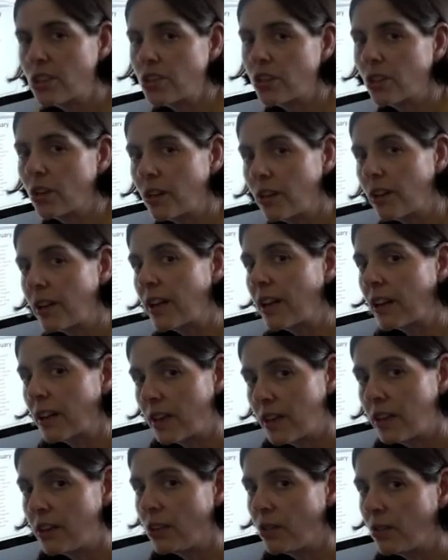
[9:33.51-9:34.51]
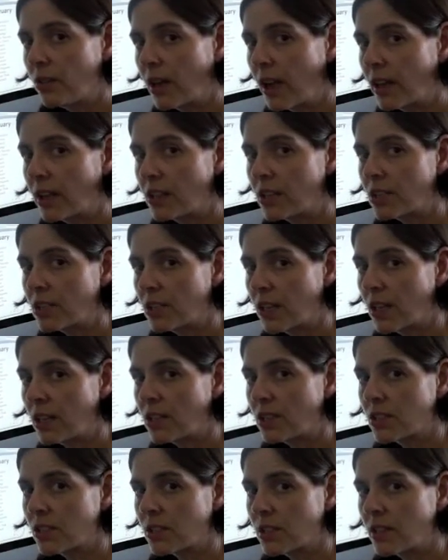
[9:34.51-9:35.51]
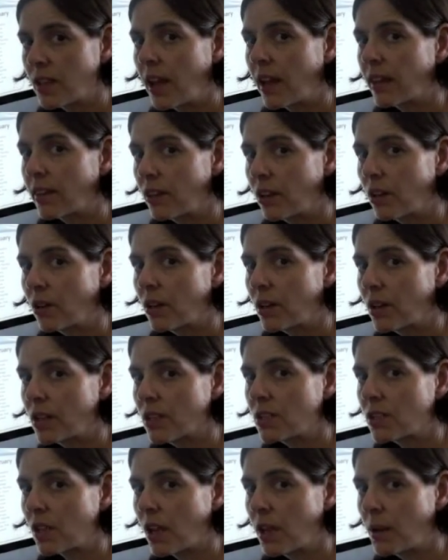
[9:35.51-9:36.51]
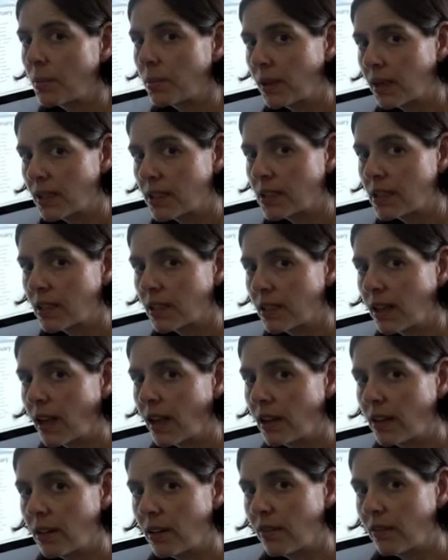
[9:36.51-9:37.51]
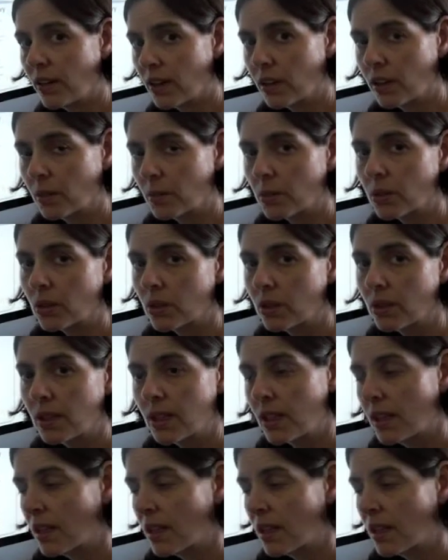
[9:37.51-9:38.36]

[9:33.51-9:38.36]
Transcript: sure in the United States that there is a planting guide available.